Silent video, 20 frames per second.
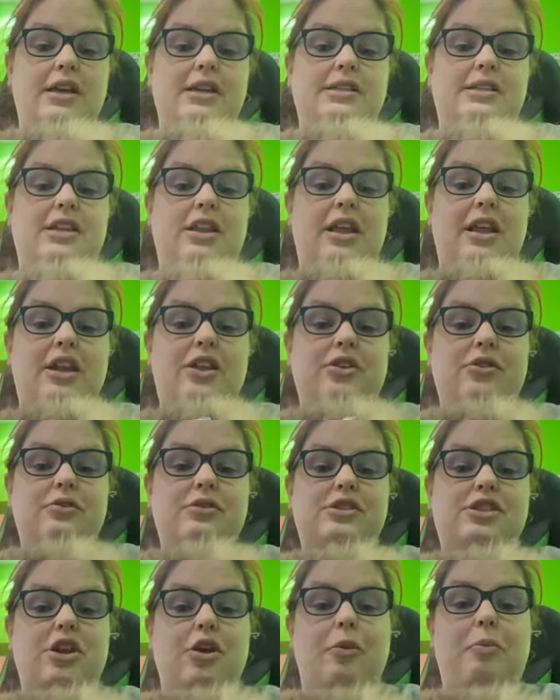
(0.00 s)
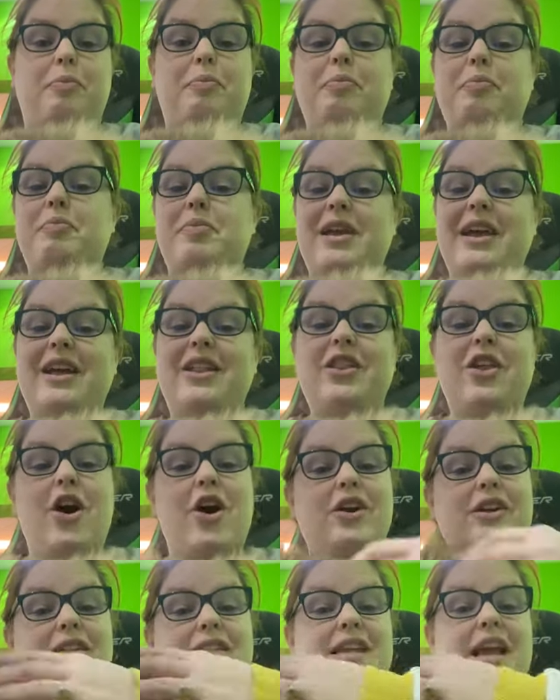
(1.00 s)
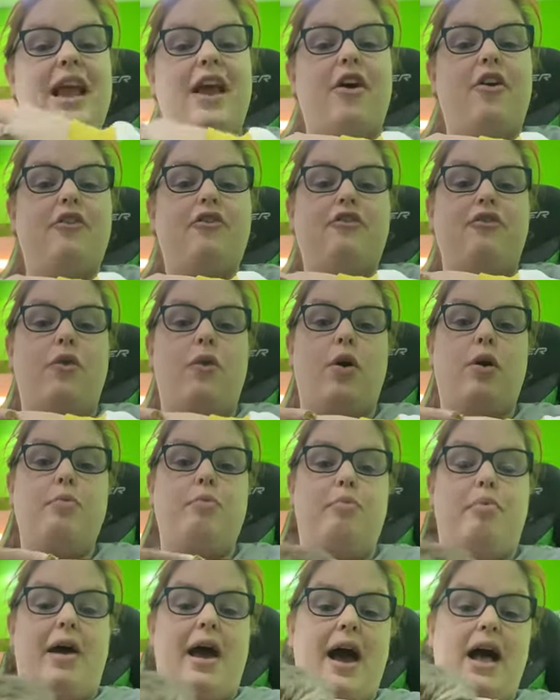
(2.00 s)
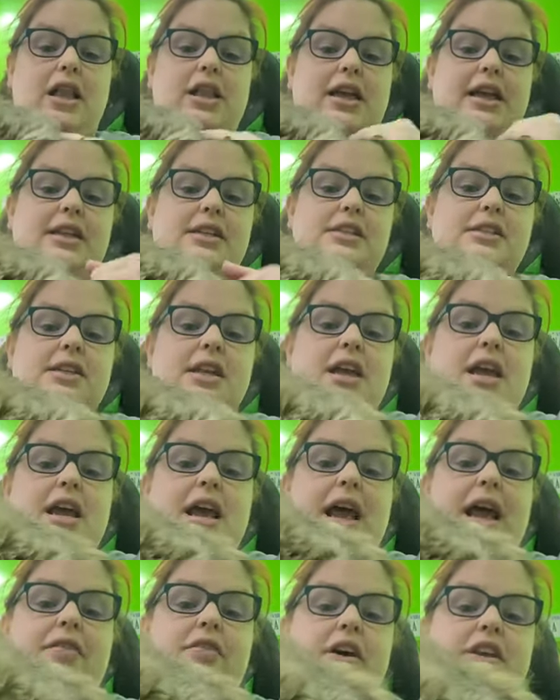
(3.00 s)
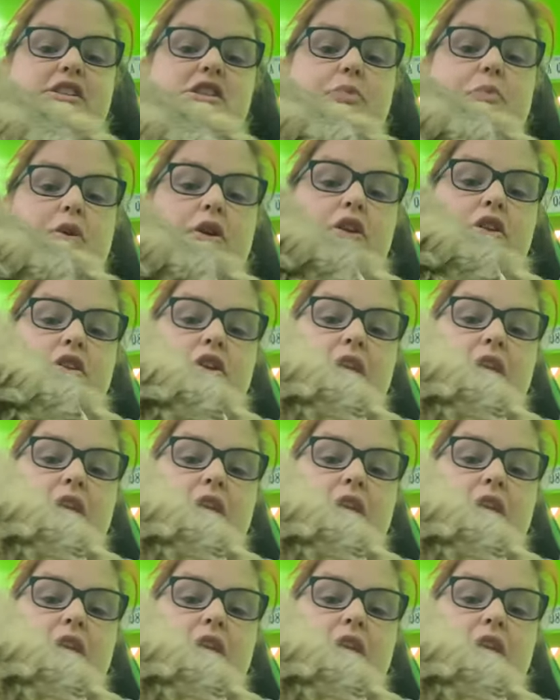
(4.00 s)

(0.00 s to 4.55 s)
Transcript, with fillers: So they use their big long tail for balance. And that's a part of